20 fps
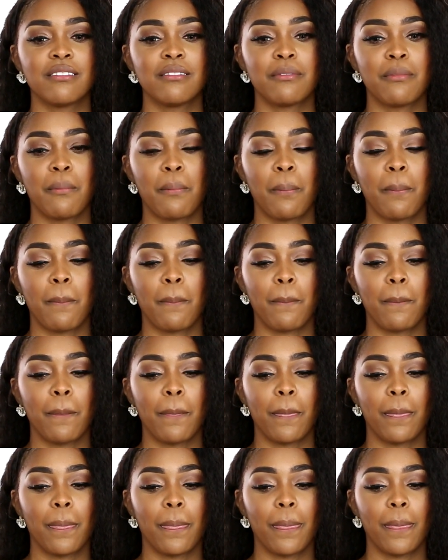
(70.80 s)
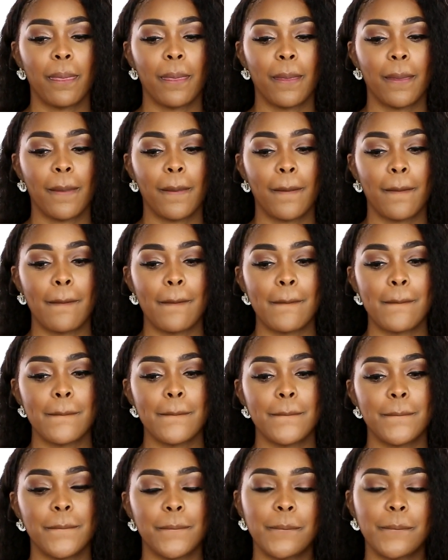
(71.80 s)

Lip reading: Nobody speaks.